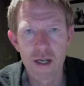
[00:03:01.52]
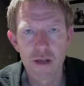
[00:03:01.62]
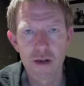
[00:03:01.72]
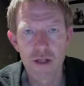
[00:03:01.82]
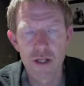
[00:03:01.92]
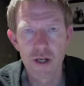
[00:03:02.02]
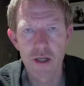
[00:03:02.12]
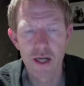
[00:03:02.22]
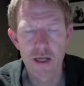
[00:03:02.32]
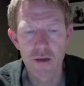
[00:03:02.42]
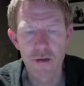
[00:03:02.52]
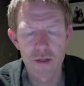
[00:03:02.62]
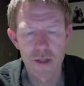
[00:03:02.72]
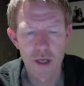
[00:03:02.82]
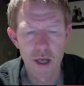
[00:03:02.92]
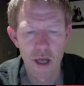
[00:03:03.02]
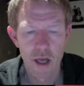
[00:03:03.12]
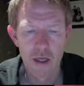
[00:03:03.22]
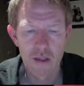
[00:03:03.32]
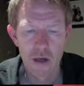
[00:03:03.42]
those journal articles.
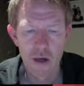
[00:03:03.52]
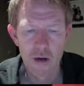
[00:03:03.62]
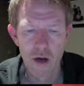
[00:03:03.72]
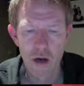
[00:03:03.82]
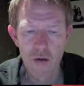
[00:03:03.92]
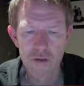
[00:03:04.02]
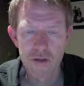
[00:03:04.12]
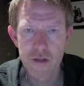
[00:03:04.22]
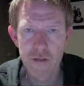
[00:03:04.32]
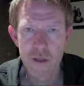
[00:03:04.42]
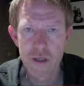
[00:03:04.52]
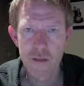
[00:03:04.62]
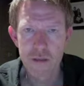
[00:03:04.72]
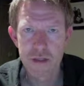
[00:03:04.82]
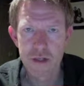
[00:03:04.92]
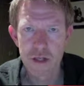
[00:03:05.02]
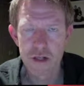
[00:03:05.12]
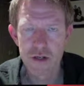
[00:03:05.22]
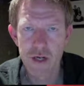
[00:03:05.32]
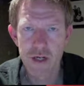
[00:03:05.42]
So I'll give you some more tips and
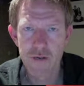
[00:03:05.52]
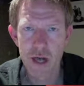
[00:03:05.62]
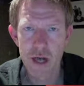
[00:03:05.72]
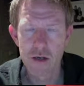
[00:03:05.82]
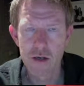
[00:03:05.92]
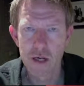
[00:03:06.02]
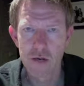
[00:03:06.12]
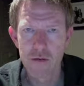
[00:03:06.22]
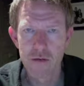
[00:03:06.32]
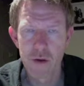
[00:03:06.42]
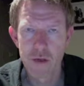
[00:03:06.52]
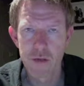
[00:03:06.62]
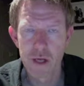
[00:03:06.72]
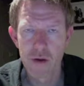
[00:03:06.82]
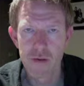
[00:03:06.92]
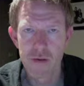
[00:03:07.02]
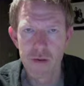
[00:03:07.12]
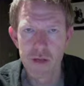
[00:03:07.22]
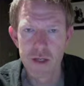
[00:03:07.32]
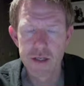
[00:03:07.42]
tricks for how to do the lit review as we go
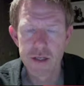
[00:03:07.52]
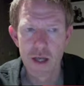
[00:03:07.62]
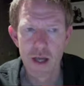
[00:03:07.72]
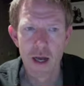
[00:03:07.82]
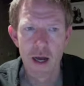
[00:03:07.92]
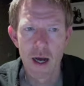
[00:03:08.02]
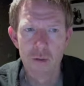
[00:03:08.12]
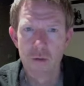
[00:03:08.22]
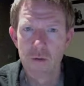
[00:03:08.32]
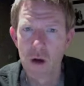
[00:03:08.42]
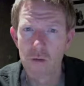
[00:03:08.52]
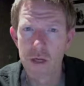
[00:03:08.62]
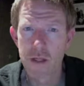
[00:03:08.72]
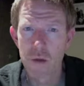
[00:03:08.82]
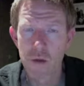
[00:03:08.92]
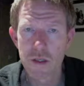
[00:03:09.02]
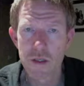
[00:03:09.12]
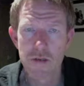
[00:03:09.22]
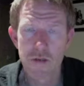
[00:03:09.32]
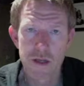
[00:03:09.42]
through this. You've got
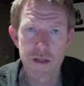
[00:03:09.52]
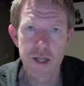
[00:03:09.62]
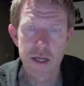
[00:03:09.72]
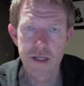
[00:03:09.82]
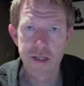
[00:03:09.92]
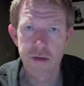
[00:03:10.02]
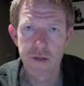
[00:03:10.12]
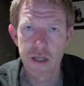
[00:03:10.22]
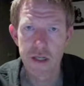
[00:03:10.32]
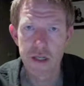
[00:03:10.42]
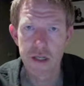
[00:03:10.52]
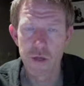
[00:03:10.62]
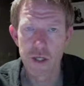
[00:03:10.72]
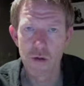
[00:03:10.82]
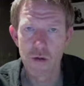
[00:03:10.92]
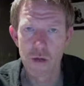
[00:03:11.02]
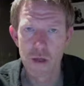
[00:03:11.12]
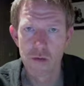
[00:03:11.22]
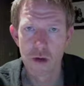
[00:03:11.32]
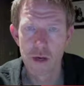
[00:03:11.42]
resources, you've got the study skills sessions which you're all
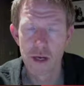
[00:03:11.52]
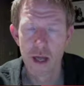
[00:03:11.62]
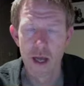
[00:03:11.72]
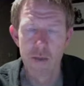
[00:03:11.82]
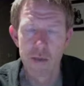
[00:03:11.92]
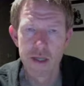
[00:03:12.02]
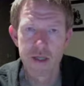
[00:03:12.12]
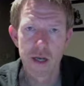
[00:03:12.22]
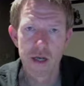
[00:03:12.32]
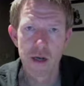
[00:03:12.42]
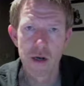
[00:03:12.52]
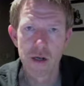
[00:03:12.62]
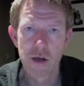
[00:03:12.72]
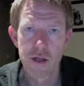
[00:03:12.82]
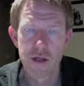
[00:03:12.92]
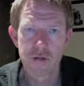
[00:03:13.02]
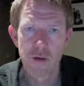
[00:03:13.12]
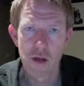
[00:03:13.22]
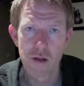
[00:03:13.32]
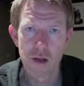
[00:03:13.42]
enrolled in. Please take note of those and
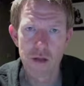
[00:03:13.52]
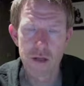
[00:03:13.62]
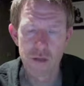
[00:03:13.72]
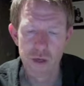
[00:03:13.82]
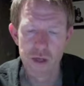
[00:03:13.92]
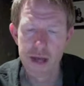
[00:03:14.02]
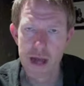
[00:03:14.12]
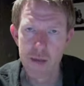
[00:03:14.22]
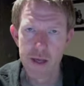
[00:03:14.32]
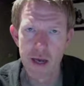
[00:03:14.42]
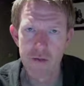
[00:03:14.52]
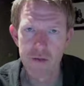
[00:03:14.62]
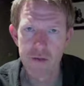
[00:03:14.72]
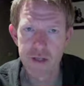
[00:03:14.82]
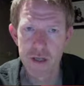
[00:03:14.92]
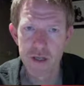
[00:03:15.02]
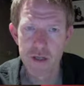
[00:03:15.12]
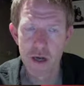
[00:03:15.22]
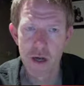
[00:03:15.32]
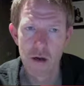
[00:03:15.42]
follow those. We use APA referencing
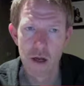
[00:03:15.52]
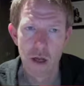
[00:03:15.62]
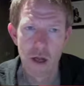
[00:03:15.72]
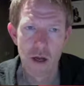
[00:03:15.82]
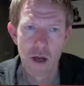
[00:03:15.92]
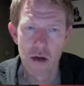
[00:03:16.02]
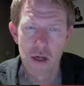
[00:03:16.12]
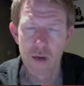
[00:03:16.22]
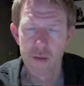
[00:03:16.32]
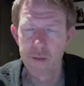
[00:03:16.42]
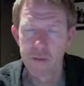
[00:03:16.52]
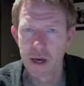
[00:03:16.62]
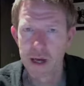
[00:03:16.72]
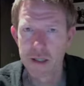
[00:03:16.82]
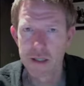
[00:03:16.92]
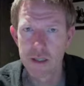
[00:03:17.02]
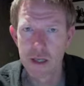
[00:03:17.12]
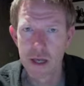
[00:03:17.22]
style, no copy paste.